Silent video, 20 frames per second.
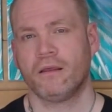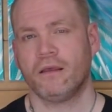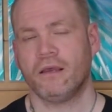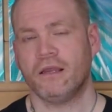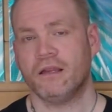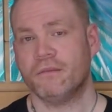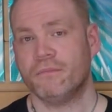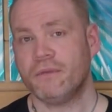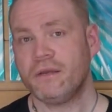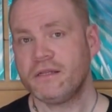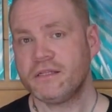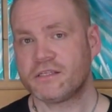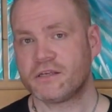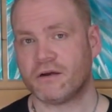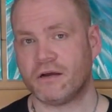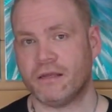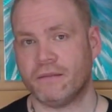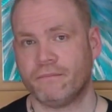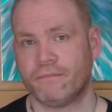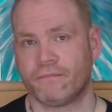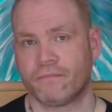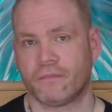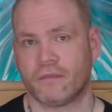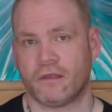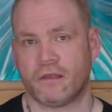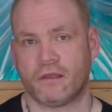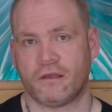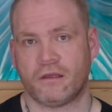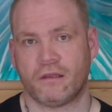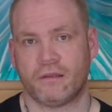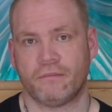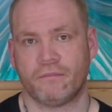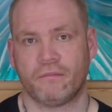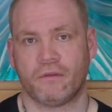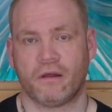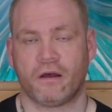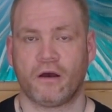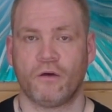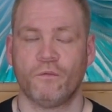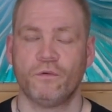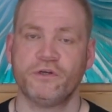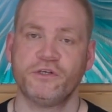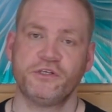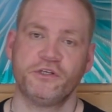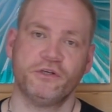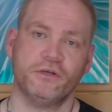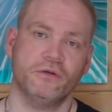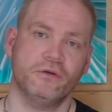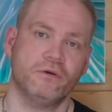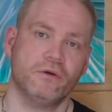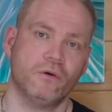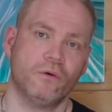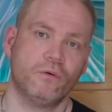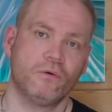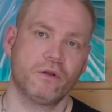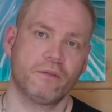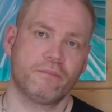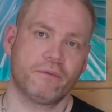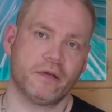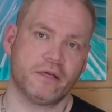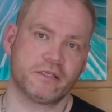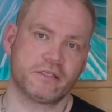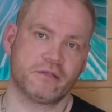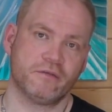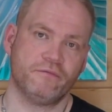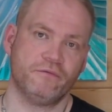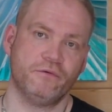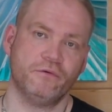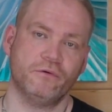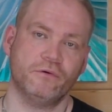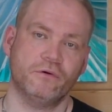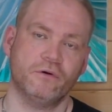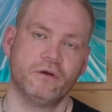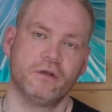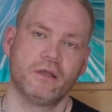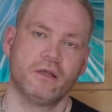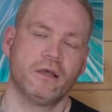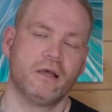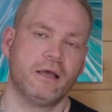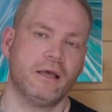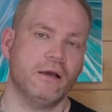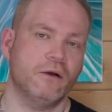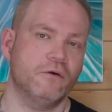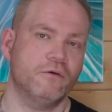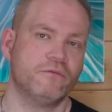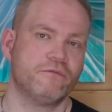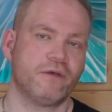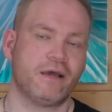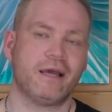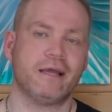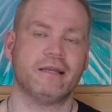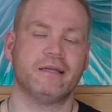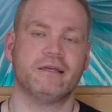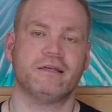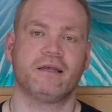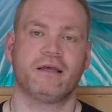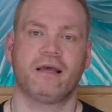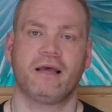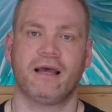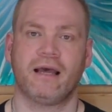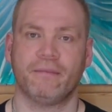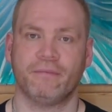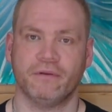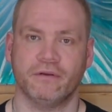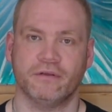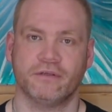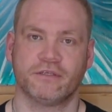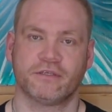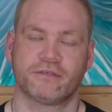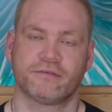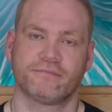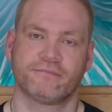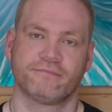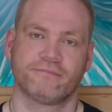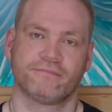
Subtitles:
In the meantime, I wish you all the best of your health and happiness.